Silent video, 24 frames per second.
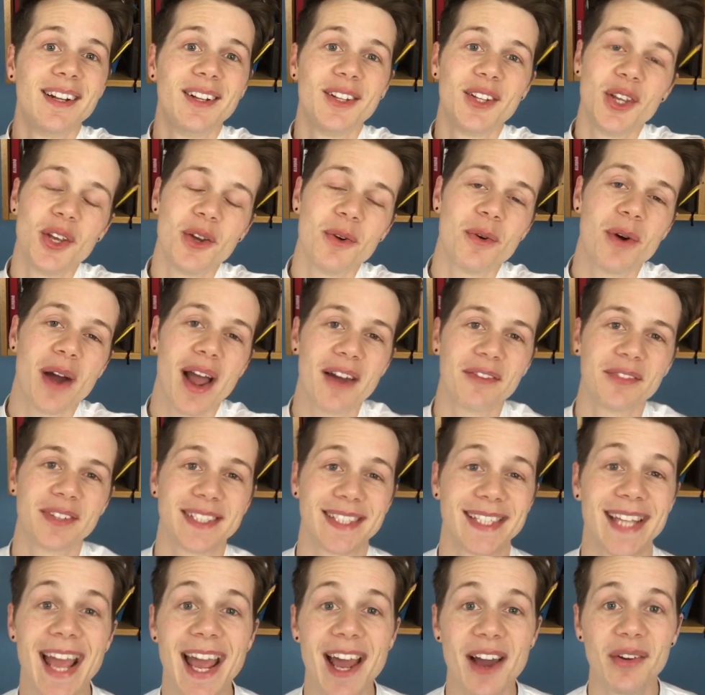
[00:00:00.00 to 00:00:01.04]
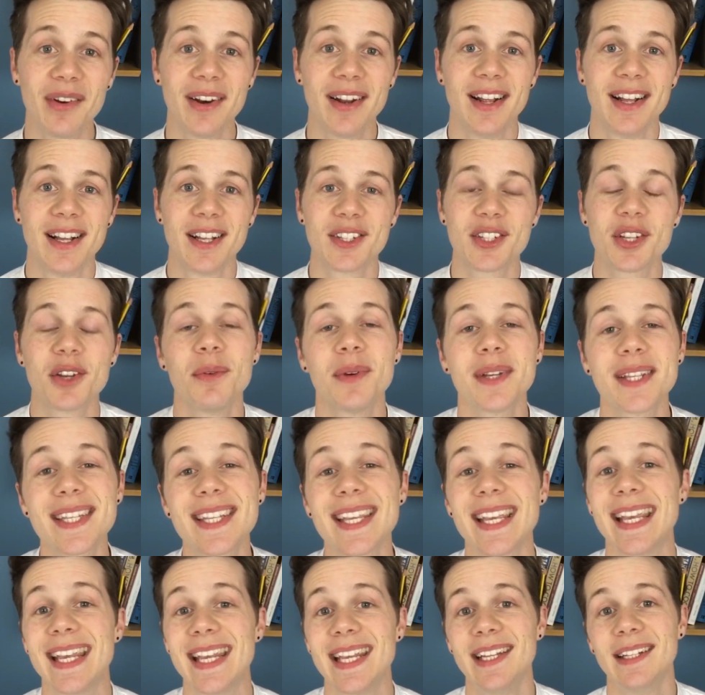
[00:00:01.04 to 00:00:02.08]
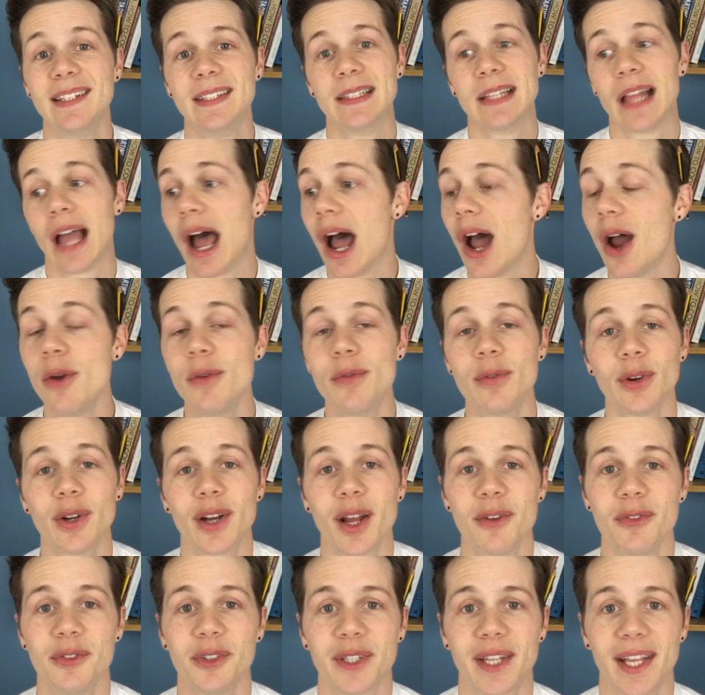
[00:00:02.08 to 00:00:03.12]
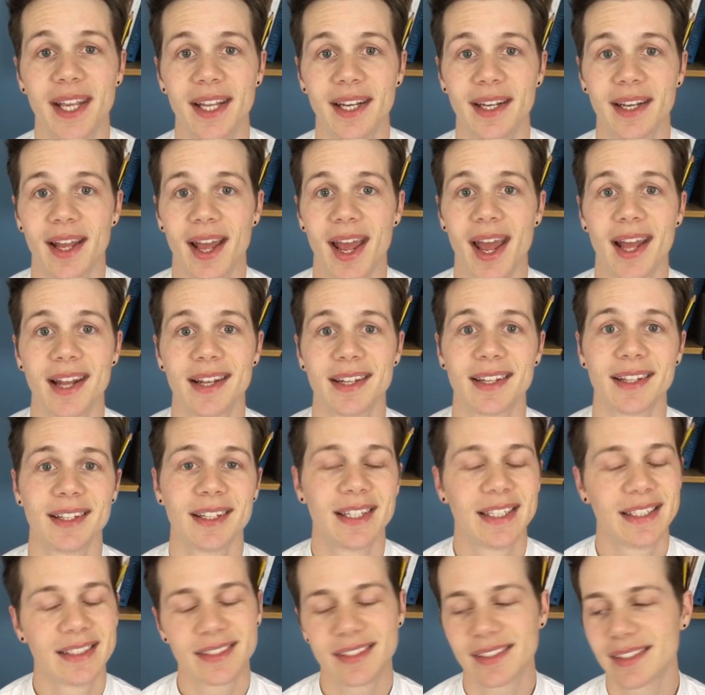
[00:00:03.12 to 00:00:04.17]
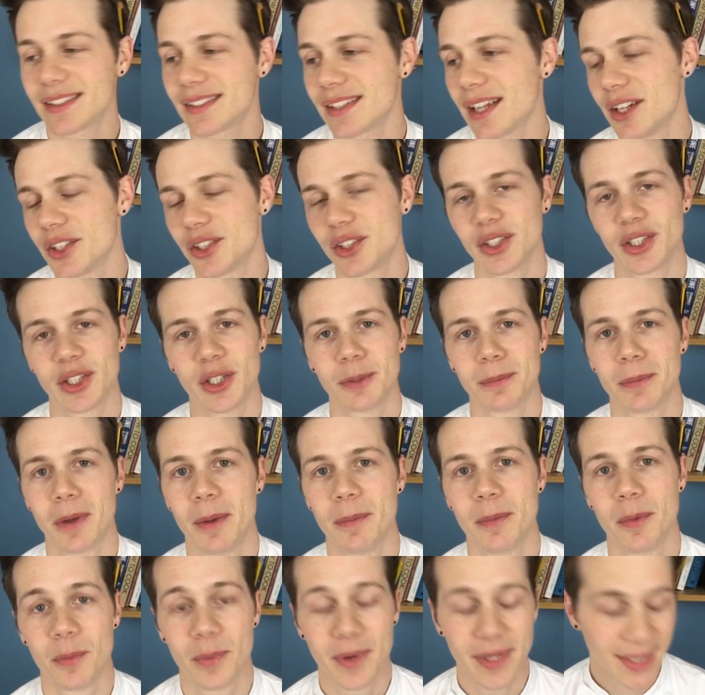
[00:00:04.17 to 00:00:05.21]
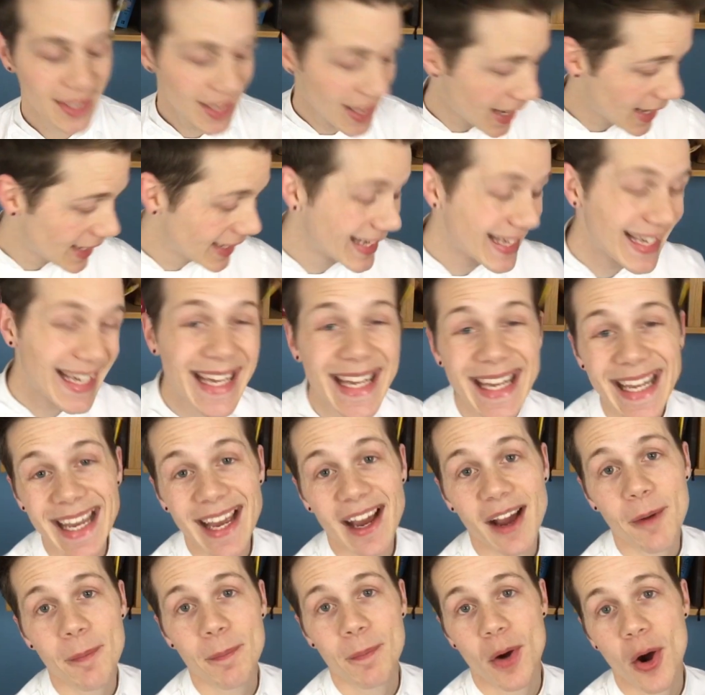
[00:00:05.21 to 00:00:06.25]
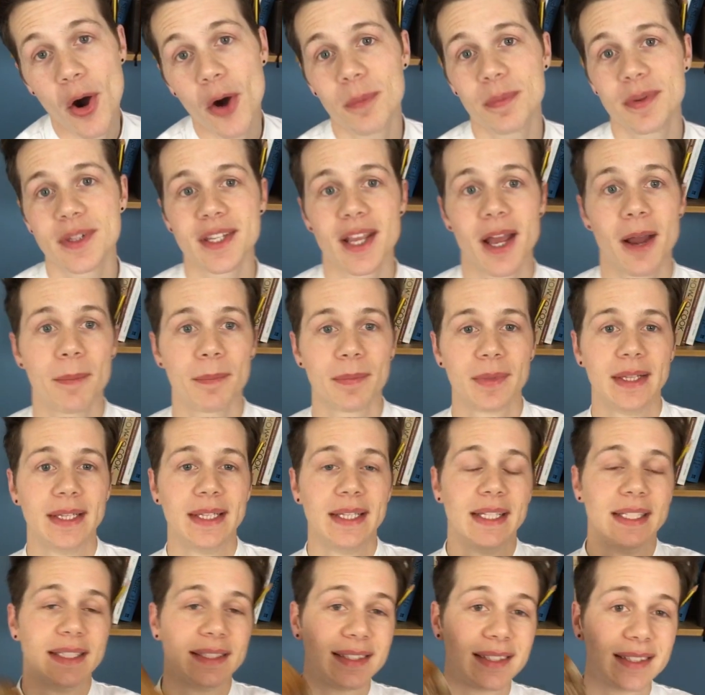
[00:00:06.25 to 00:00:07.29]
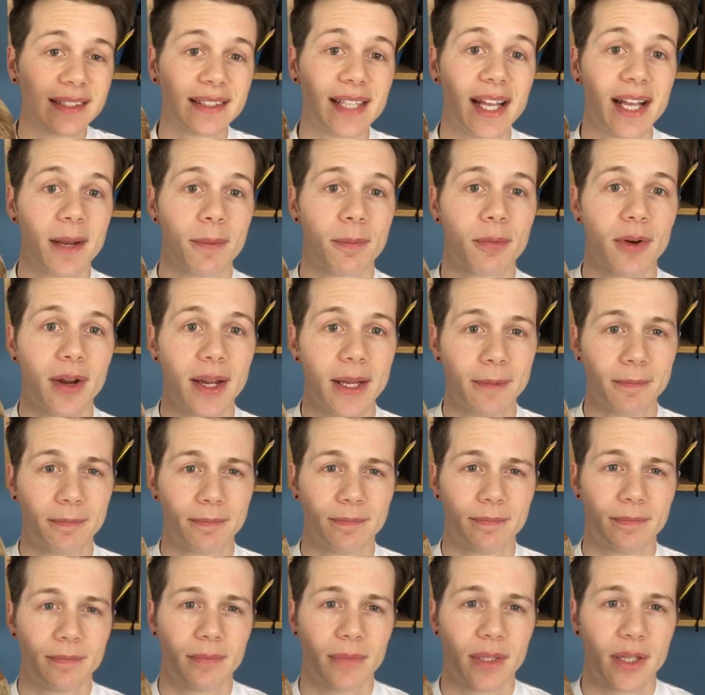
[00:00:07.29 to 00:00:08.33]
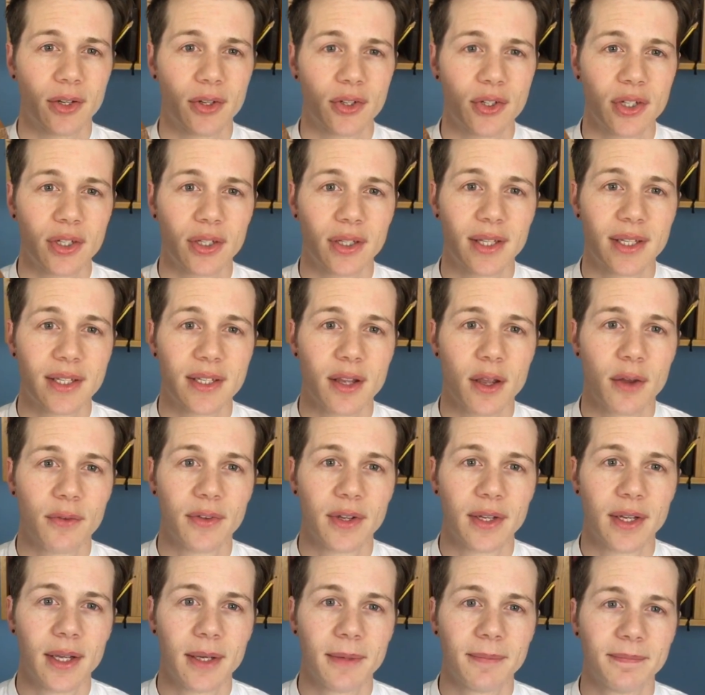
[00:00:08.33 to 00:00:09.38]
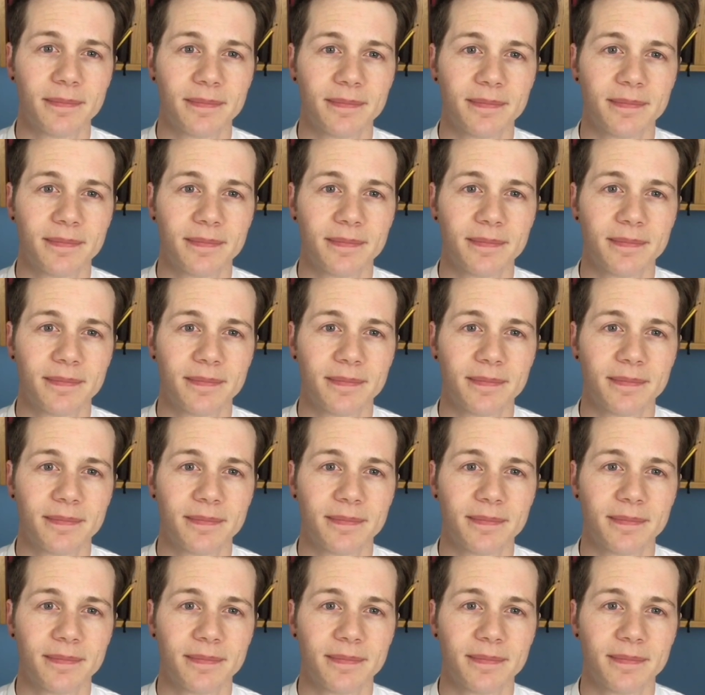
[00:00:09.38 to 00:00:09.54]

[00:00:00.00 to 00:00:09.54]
you will have it down to a T over and over again. And it's such a good moment. When that ear pops up, celebrate because you deserve it, yeah?